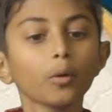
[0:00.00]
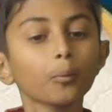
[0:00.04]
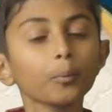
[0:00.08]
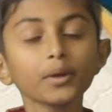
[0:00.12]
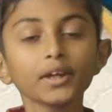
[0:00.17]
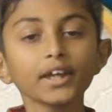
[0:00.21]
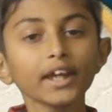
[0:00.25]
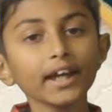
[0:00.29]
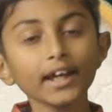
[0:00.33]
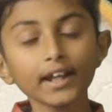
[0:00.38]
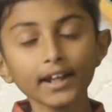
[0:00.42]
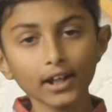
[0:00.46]
we
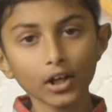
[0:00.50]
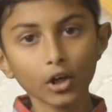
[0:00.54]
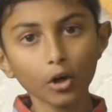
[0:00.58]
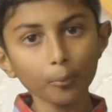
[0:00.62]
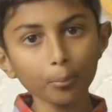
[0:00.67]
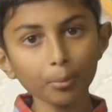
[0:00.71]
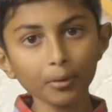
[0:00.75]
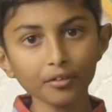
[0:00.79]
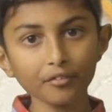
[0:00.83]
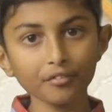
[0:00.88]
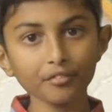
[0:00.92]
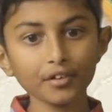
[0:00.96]
can't
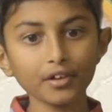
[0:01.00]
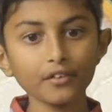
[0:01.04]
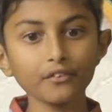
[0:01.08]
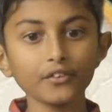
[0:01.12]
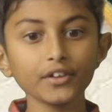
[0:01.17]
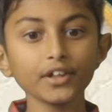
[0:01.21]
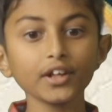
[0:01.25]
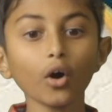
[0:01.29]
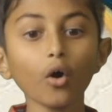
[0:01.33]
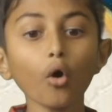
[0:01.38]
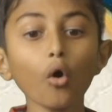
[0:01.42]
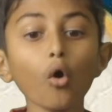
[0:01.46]
help our friends
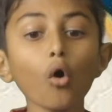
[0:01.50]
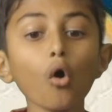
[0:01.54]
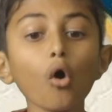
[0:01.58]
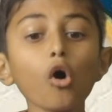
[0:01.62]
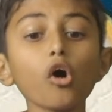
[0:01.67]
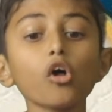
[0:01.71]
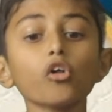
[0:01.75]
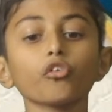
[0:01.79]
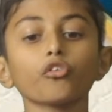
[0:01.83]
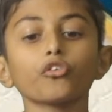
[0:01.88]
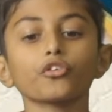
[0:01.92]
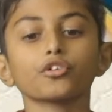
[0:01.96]
in
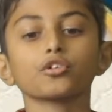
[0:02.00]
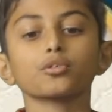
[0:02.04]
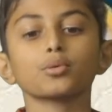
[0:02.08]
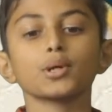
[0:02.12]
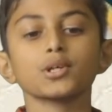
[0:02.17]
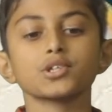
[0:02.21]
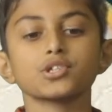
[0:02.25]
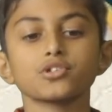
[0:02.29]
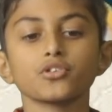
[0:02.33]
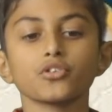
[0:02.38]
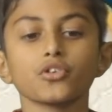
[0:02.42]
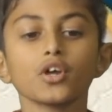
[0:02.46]
all
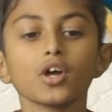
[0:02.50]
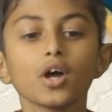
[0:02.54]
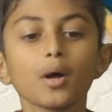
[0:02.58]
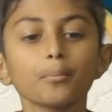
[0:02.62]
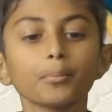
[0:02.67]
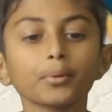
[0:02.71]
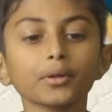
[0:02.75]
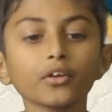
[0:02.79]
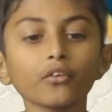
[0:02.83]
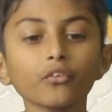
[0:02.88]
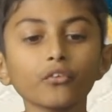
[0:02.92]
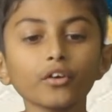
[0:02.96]
situations
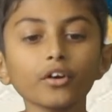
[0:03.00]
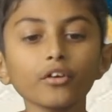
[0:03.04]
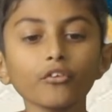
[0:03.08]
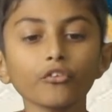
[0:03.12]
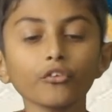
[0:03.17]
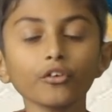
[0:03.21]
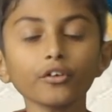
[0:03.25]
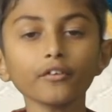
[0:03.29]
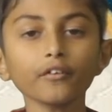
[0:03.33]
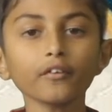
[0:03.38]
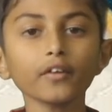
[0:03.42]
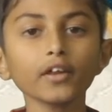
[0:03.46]
because there are
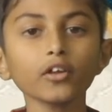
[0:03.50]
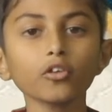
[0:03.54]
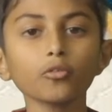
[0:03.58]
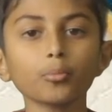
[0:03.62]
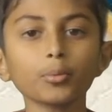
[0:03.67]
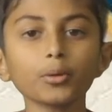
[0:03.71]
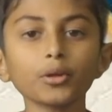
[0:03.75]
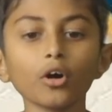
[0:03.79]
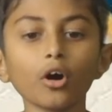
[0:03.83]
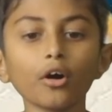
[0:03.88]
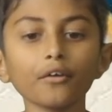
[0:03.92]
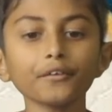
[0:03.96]
certain things
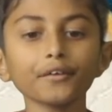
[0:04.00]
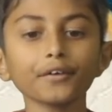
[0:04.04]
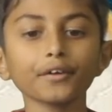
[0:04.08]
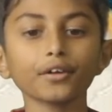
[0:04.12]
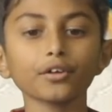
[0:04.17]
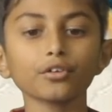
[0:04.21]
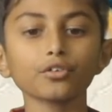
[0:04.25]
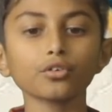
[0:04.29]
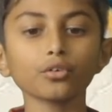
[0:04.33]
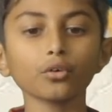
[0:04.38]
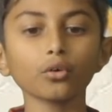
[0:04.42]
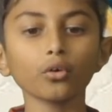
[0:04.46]
beyond your
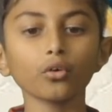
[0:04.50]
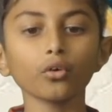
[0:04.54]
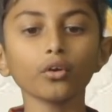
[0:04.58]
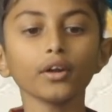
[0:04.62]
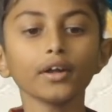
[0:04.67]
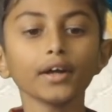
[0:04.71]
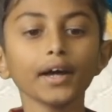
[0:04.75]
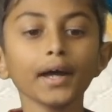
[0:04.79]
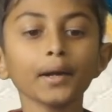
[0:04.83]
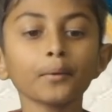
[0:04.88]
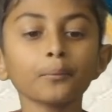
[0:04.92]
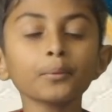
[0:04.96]
control
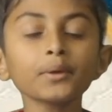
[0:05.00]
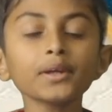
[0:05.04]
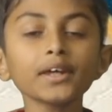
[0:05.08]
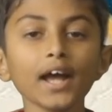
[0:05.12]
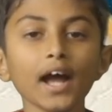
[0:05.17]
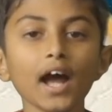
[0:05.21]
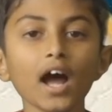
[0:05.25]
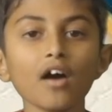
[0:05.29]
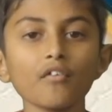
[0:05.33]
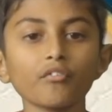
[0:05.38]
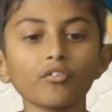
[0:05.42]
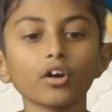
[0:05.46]
and we
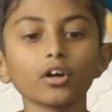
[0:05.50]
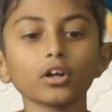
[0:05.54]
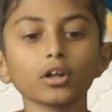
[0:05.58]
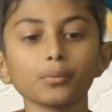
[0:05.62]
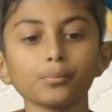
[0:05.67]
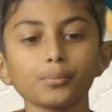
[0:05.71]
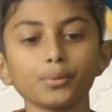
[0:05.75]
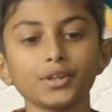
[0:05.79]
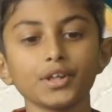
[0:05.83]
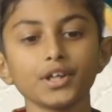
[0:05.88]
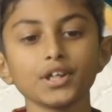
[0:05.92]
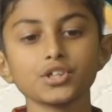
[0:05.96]
have our
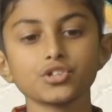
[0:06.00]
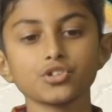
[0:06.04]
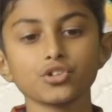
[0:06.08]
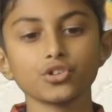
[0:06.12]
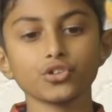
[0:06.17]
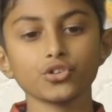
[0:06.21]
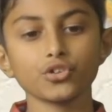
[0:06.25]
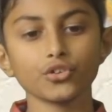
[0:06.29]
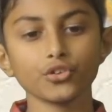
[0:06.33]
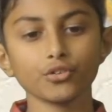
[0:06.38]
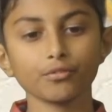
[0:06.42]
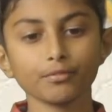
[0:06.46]

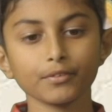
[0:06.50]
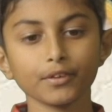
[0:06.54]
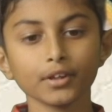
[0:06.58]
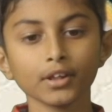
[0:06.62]
limitations.